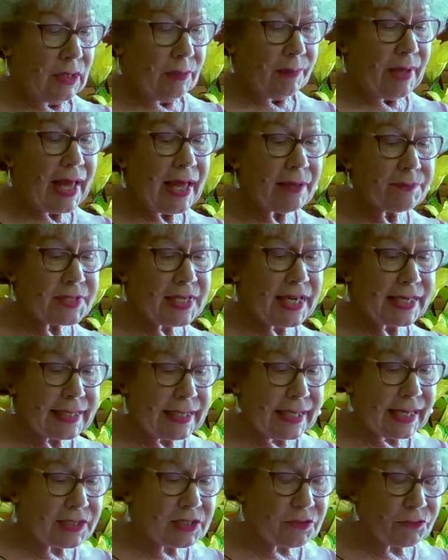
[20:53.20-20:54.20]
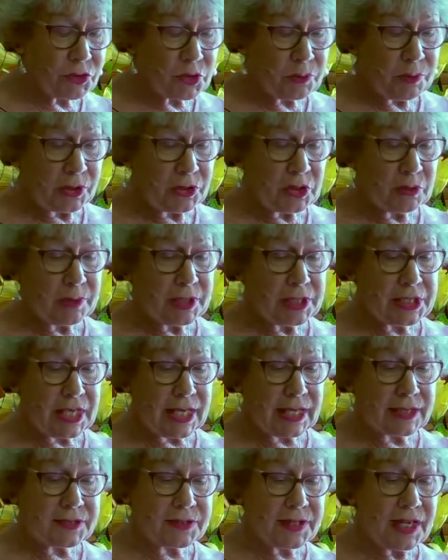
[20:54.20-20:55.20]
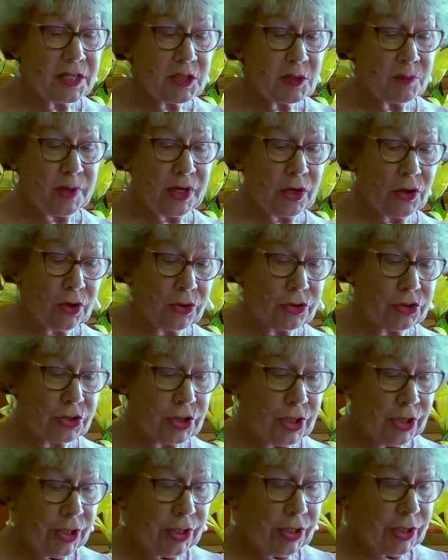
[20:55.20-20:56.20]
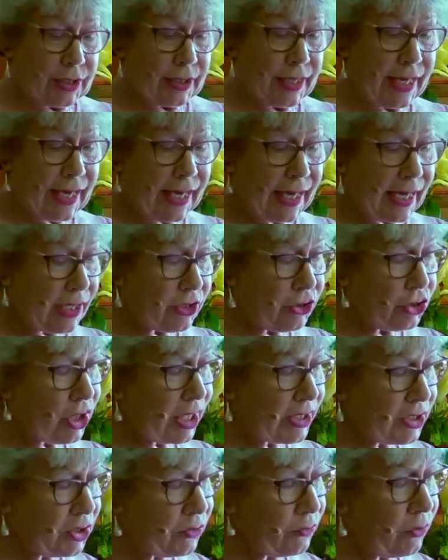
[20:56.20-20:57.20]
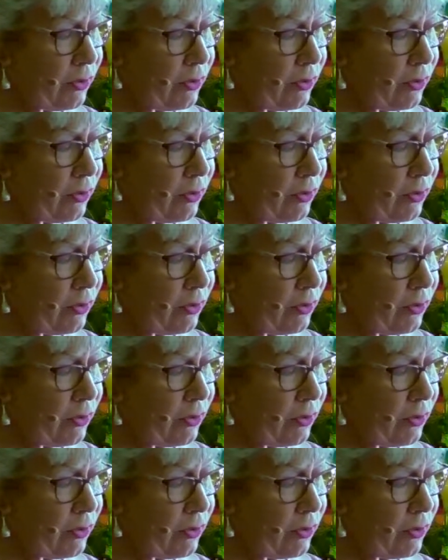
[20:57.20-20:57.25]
Perhaps our collective responsibility extends beyond care just